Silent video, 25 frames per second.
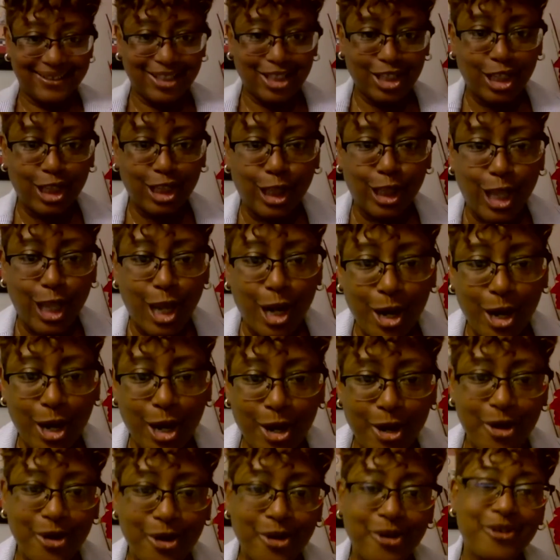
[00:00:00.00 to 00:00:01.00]
to
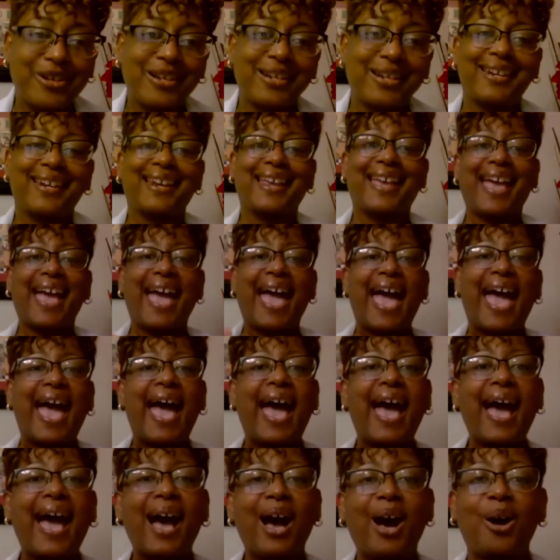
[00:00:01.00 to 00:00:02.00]
learn
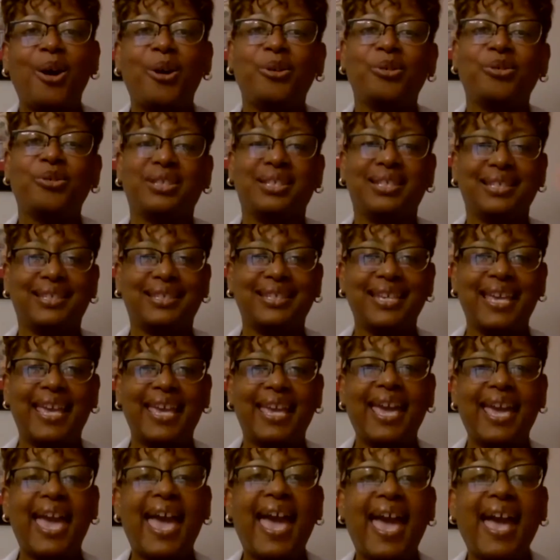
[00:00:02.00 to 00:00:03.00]
how to
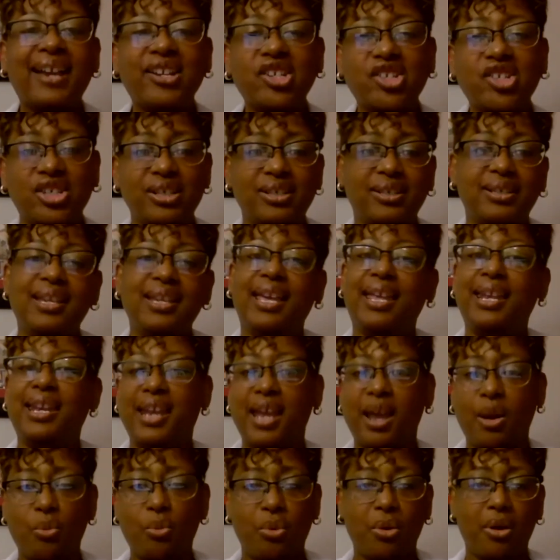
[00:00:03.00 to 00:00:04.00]
take action and
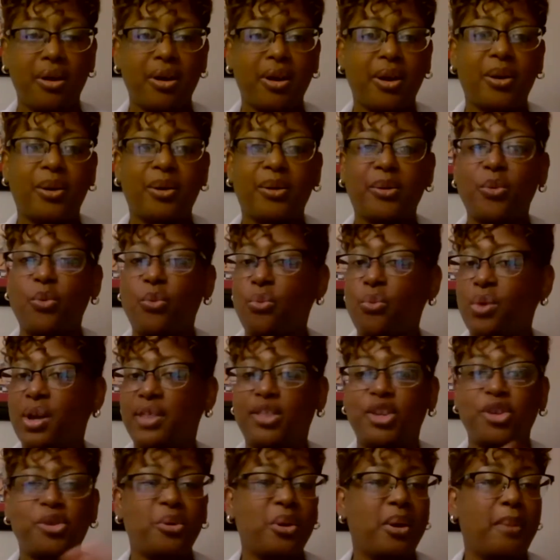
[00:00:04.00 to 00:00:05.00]
network, whether
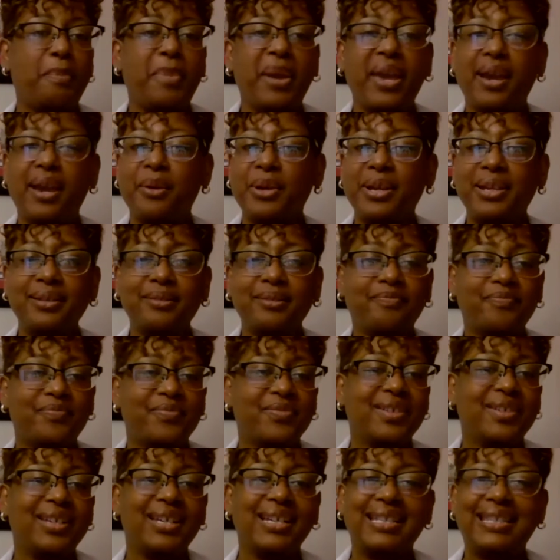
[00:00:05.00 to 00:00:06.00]
you're a parent,
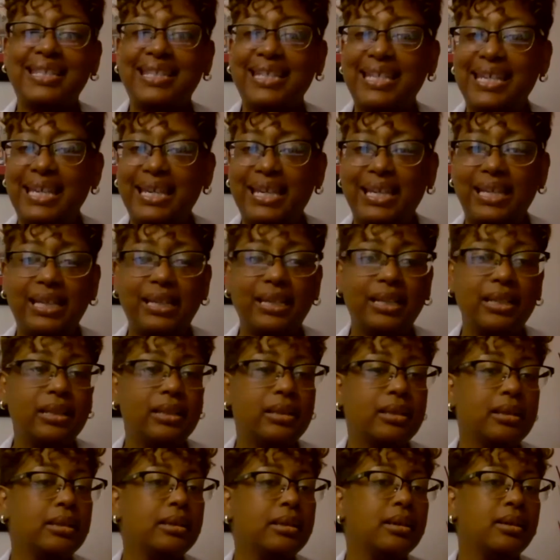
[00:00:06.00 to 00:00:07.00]
a teen,
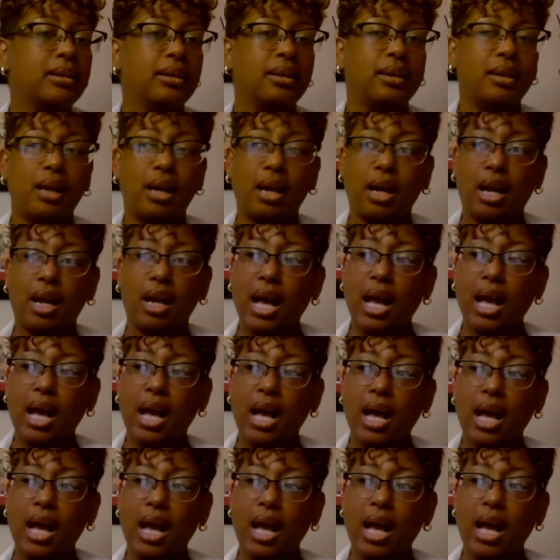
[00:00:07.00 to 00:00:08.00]
a
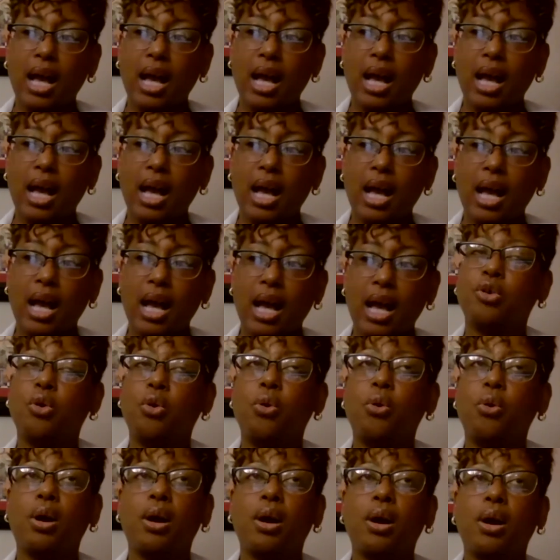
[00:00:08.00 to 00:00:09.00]
college student,
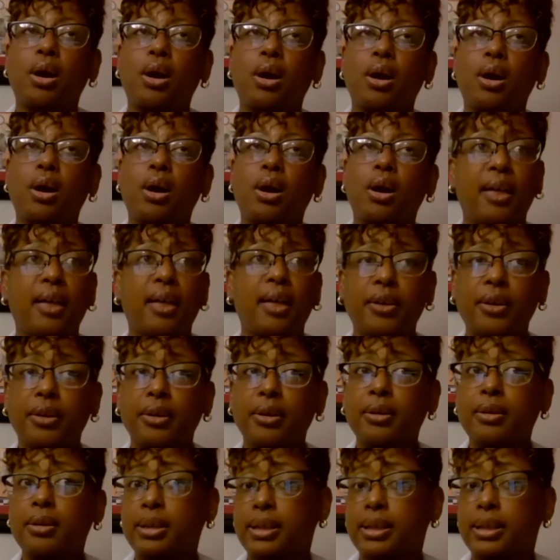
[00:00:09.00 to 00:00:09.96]
or another